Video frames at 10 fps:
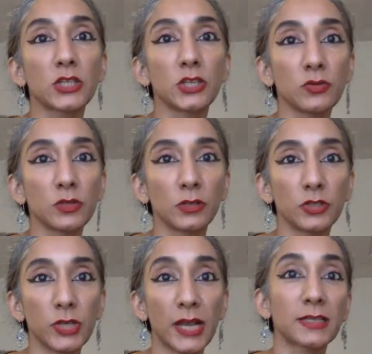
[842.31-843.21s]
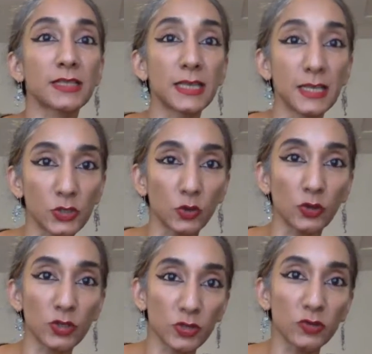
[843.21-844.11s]
tutelage,
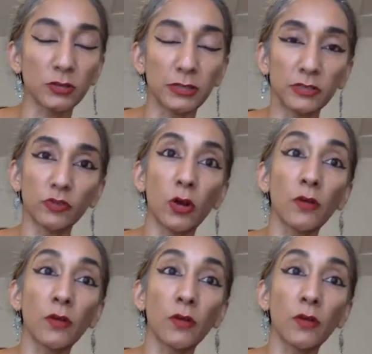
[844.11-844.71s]
accidental tutelage